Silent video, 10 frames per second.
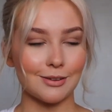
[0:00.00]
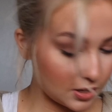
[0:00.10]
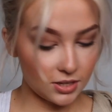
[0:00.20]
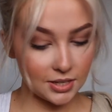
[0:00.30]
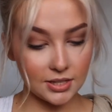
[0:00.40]
So
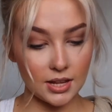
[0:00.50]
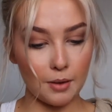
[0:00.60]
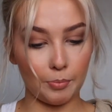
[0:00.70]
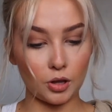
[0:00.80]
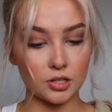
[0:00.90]
this is the
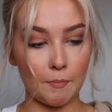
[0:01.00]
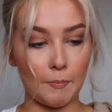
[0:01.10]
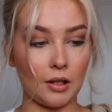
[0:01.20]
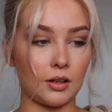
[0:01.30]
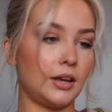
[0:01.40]
Blossom
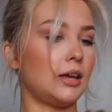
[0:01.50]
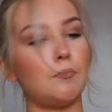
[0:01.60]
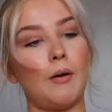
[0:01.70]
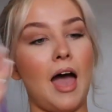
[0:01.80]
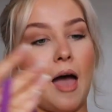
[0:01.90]
Balcony in
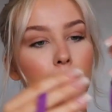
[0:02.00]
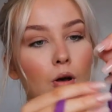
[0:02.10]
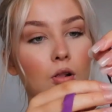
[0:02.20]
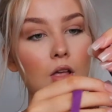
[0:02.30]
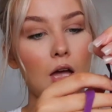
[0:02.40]

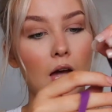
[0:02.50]
purple.